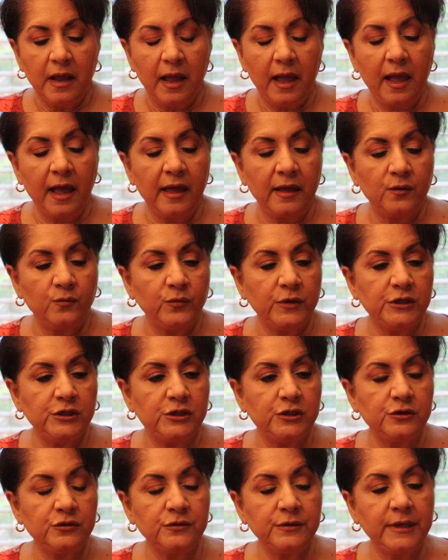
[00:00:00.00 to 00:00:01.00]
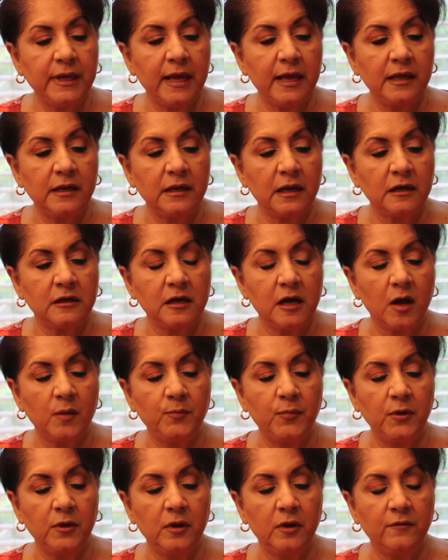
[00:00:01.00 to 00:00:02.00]
And we do get a
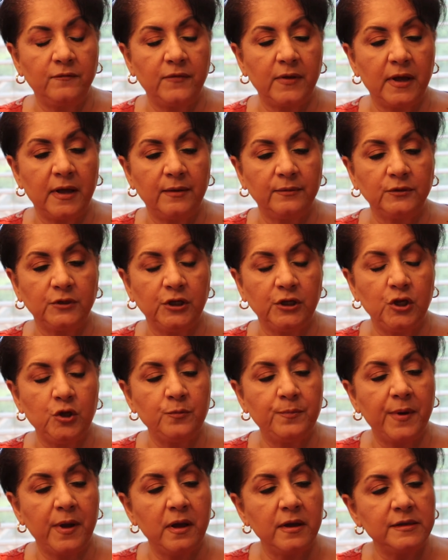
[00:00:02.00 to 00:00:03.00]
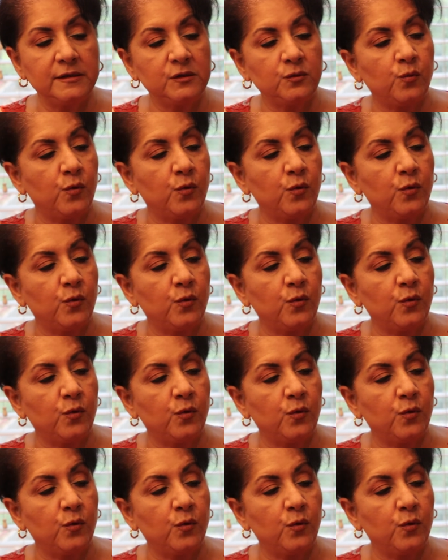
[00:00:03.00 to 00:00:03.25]
couple of coupons.